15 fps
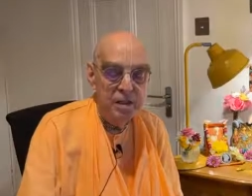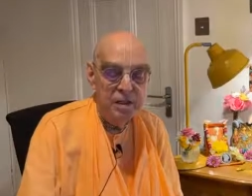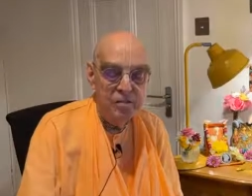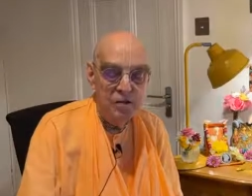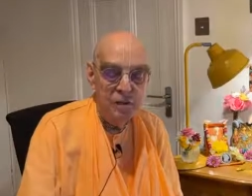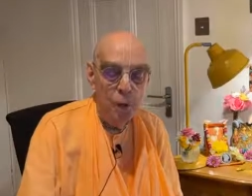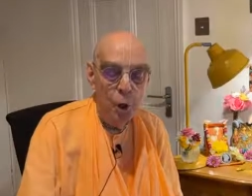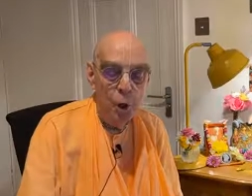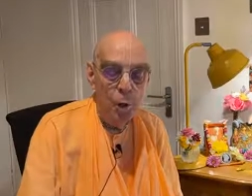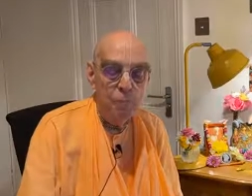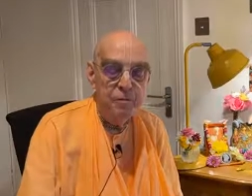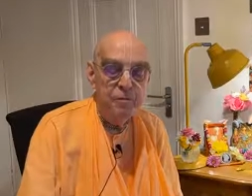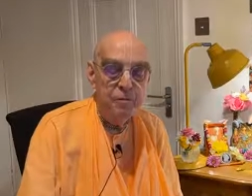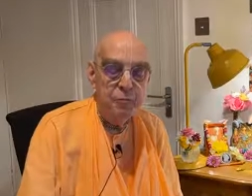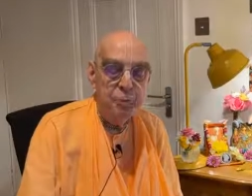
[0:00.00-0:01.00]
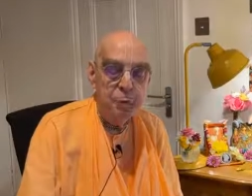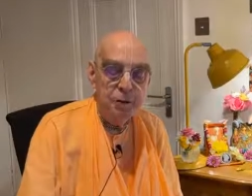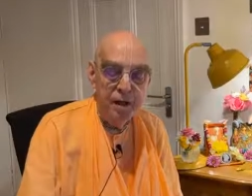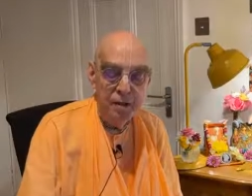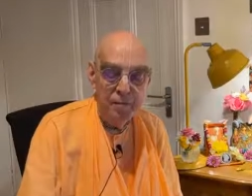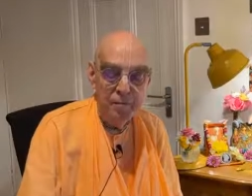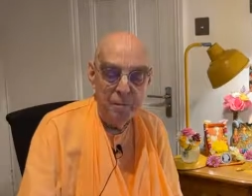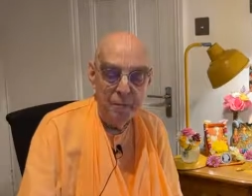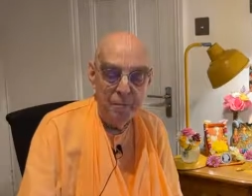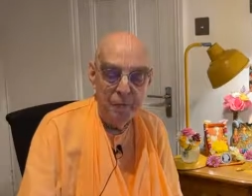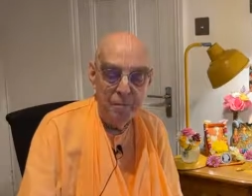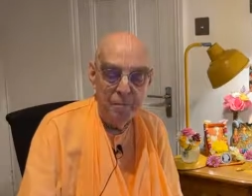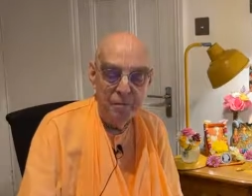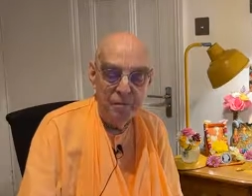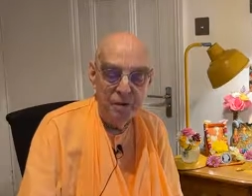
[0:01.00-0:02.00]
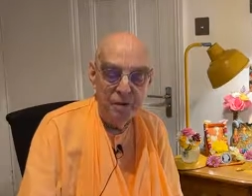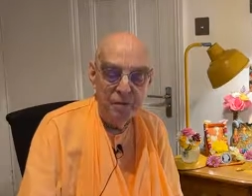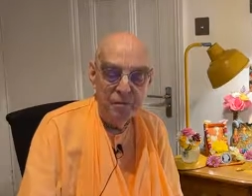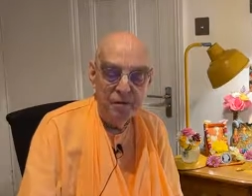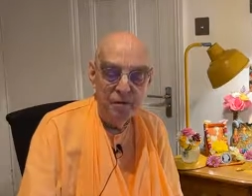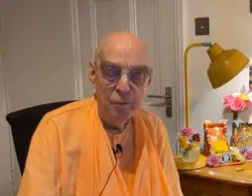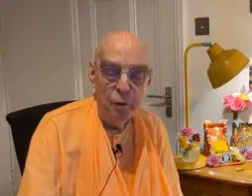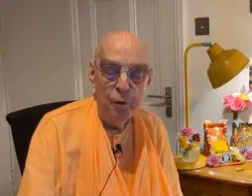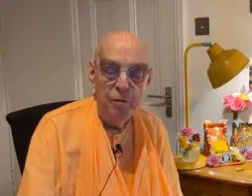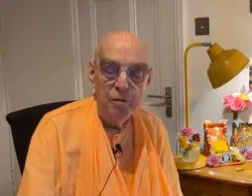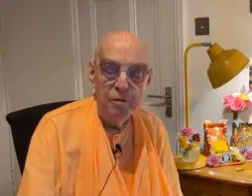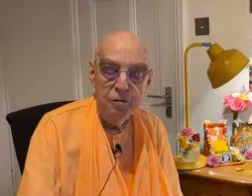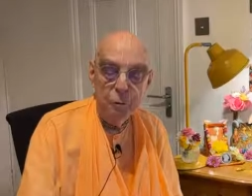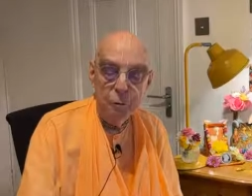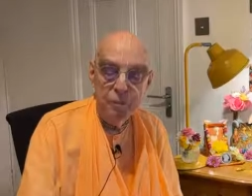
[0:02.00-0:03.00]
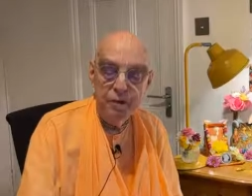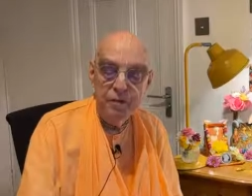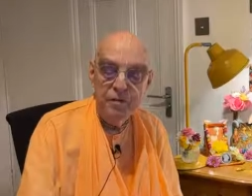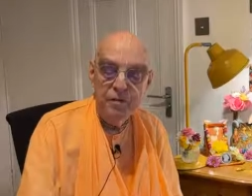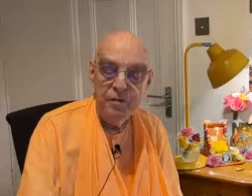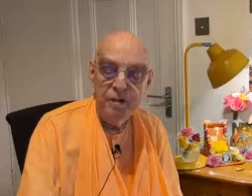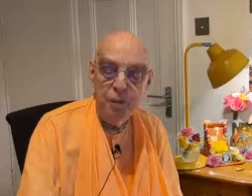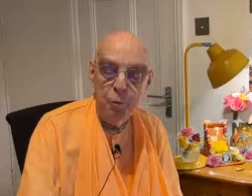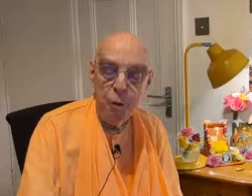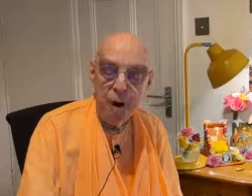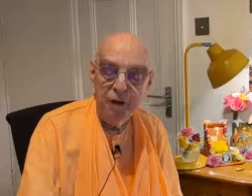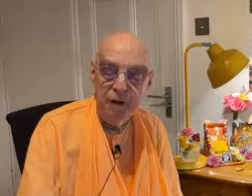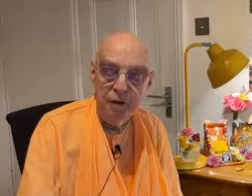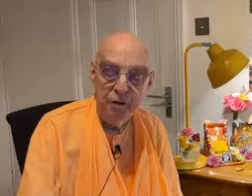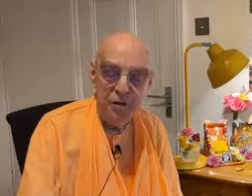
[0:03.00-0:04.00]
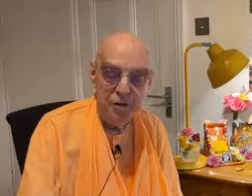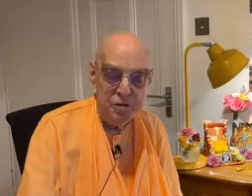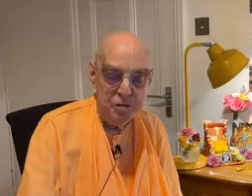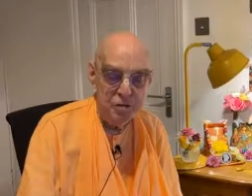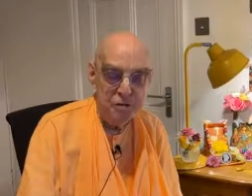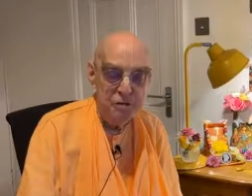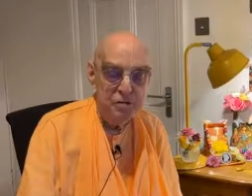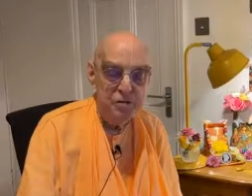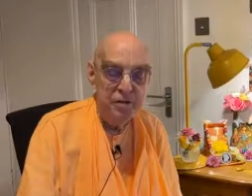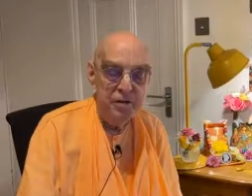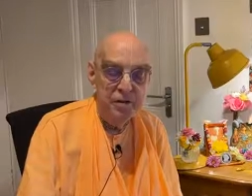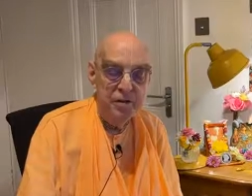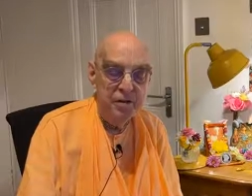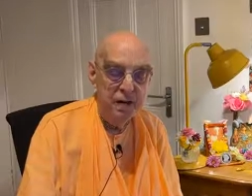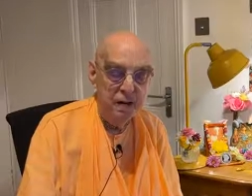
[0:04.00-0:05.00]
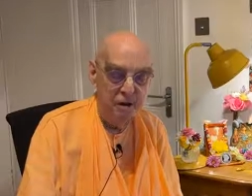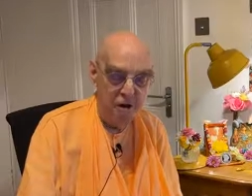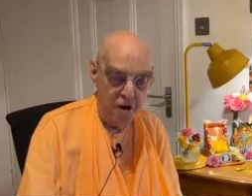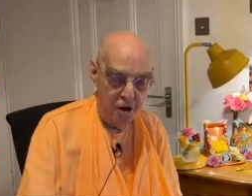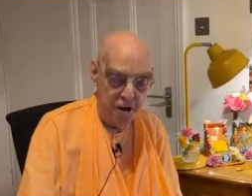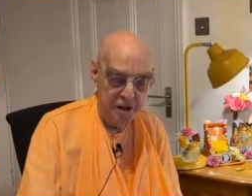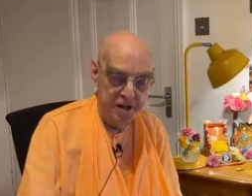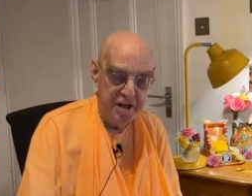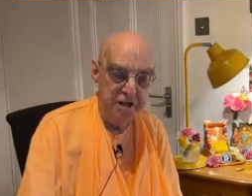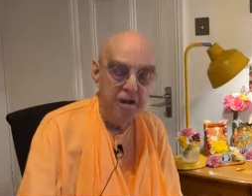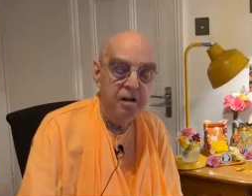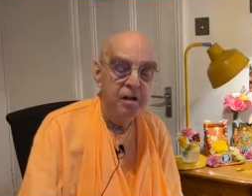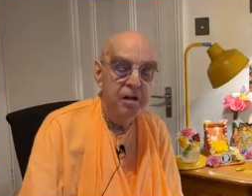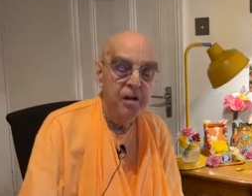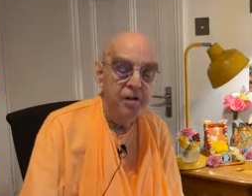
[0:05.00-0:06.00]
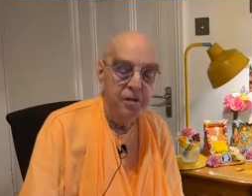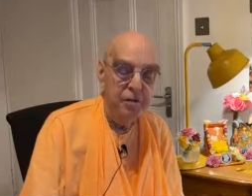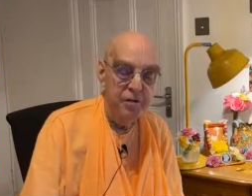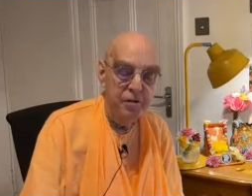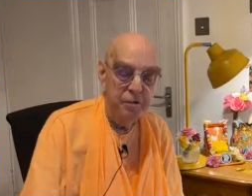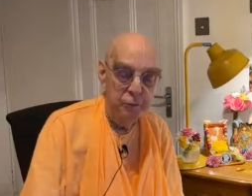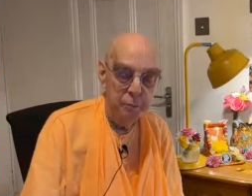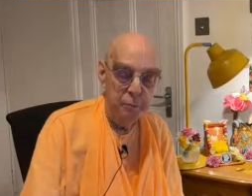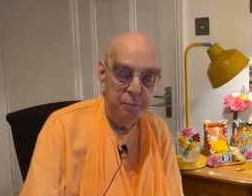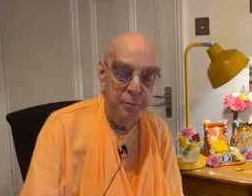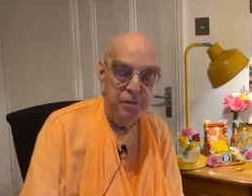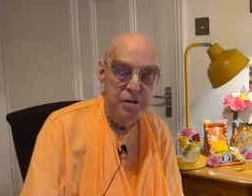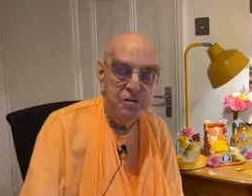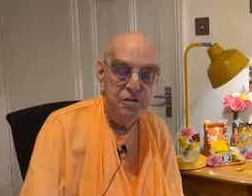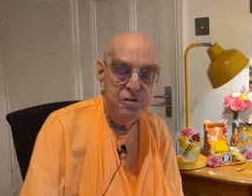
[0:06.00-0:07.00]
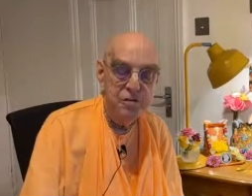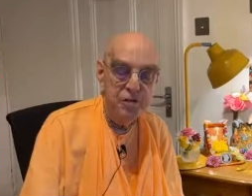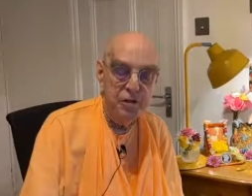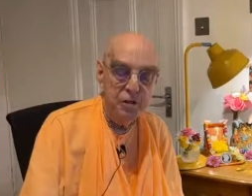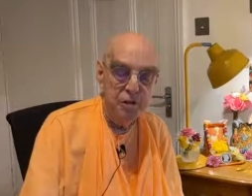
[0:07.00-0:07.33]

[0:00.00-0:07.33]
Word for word: is the home of Varuna, the lord, lord of the aquatic creatures and guardian of the lower regions of the